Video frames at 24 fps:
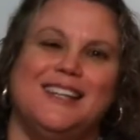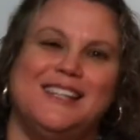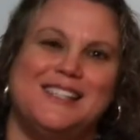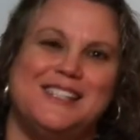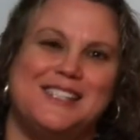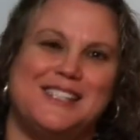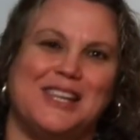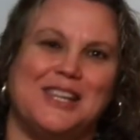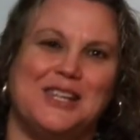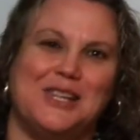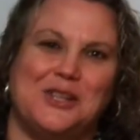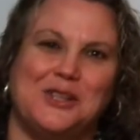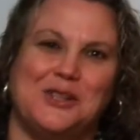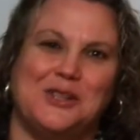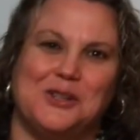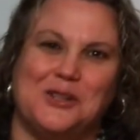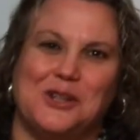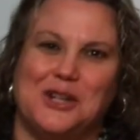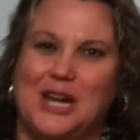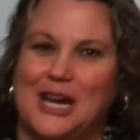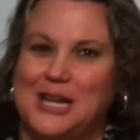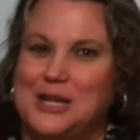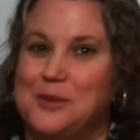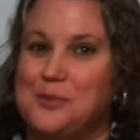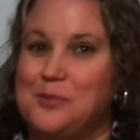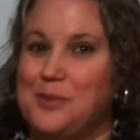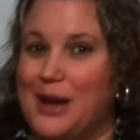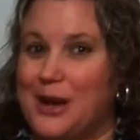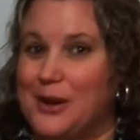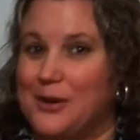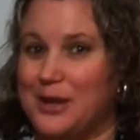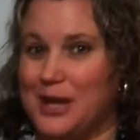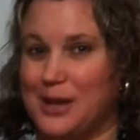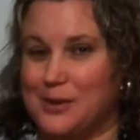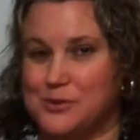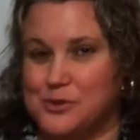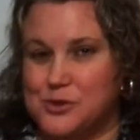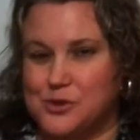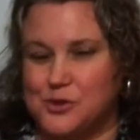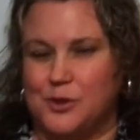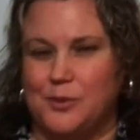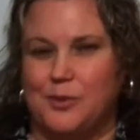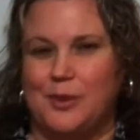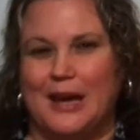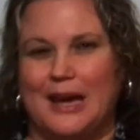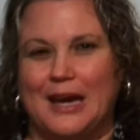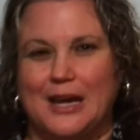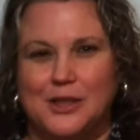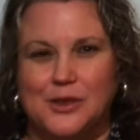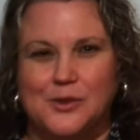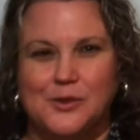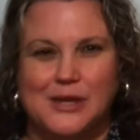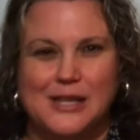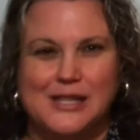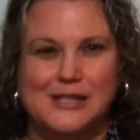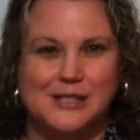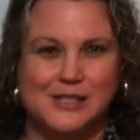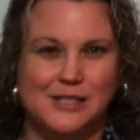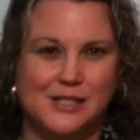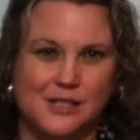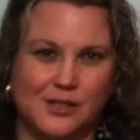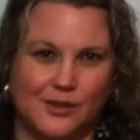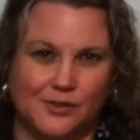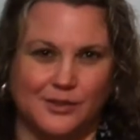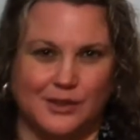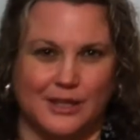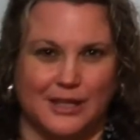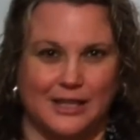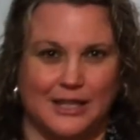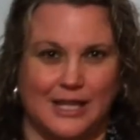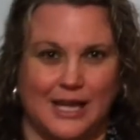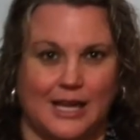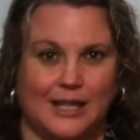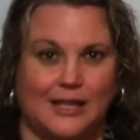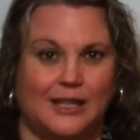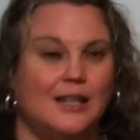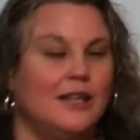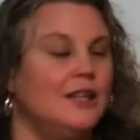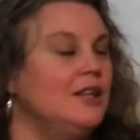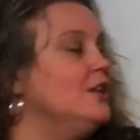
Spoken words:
cellular kind of biochemistry pathways and stuff like that.